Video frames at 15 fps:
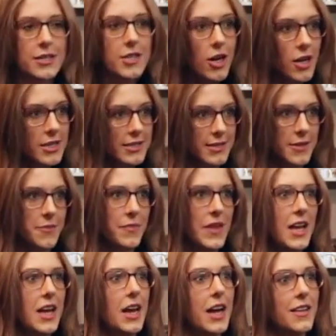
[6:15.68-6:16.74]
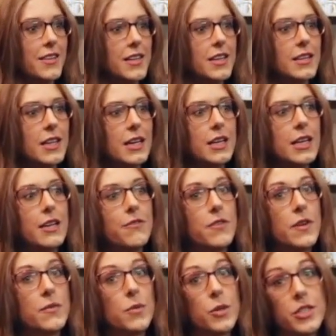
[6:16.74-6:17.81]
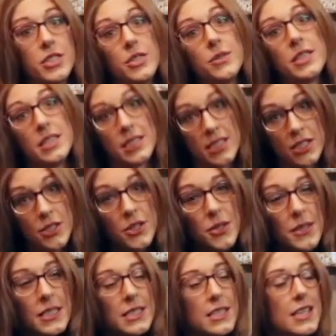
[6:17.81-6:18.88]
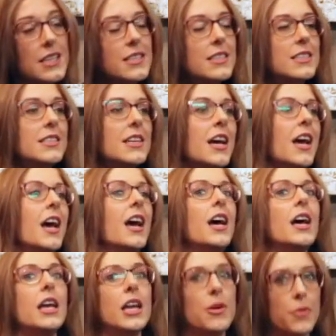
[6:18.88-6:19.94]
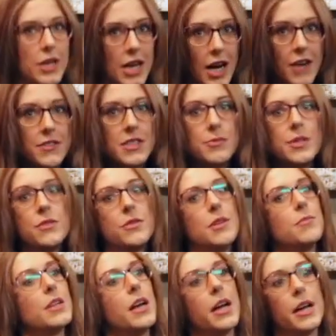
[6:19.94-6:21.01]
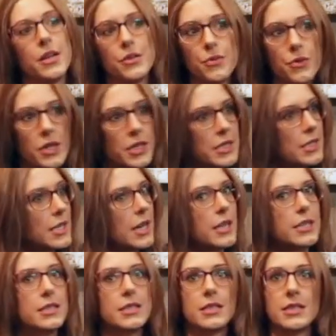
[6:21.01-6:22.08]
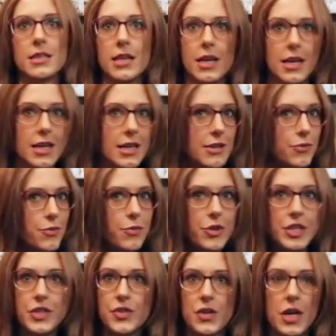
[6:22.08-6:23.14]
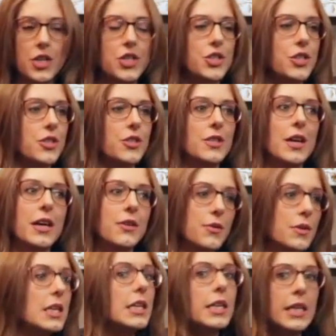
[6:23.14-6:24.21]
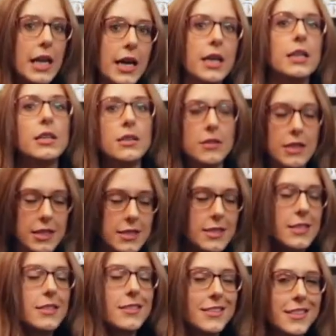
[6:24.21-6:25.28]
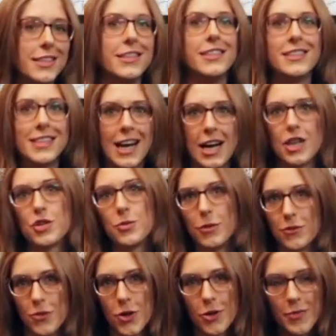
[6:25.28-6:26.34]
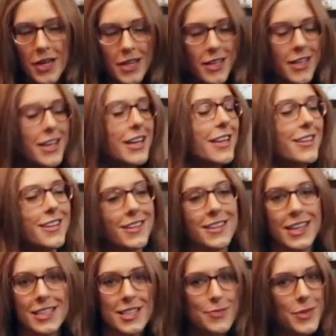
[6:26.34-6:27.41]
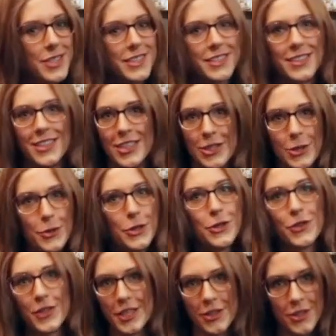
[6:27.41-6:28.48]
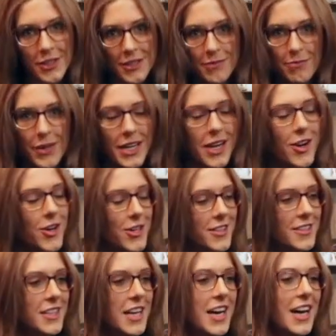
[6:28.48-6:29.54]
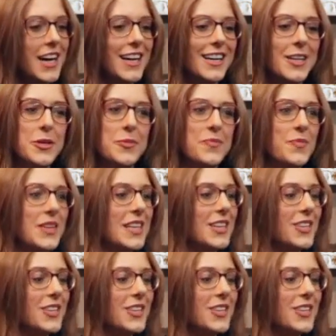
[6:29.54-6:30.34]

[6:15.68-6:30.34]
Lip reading: it's awesome. I think that if it were to continue to exist, it would have to be replanned, reassessed, restructured. I don't think it can exist in its actual format. And I think that's been, you know, agreed on by all. The